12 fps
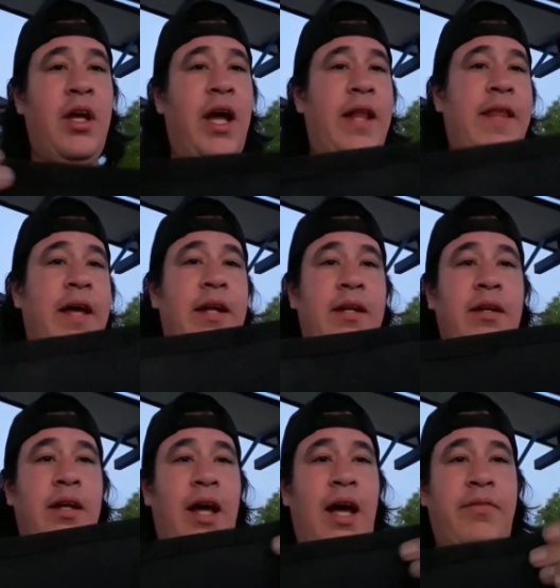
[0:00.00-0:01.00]
And
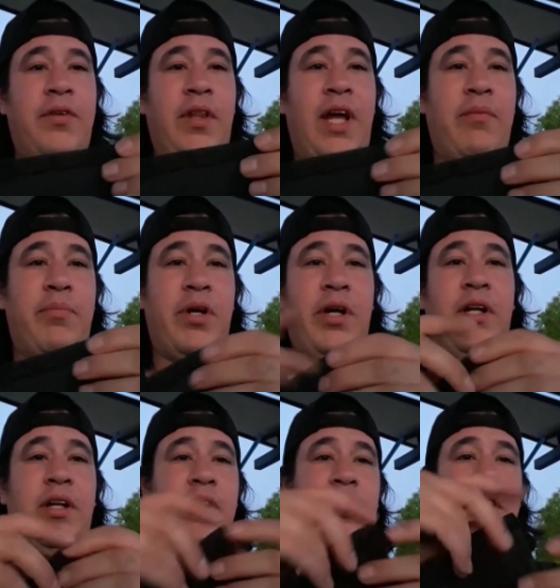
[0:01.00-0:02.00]
then after that
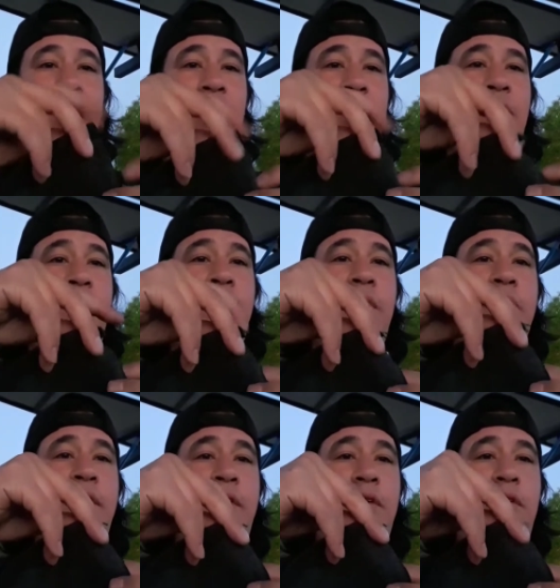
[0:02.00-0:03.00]
part, then I'm going to fold
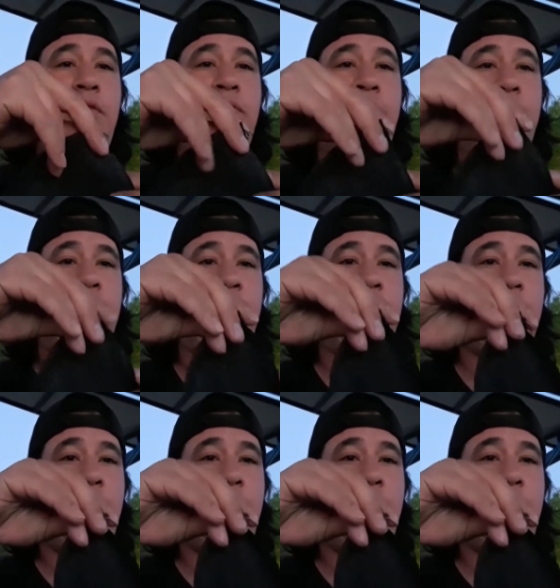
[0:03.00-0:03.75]
it over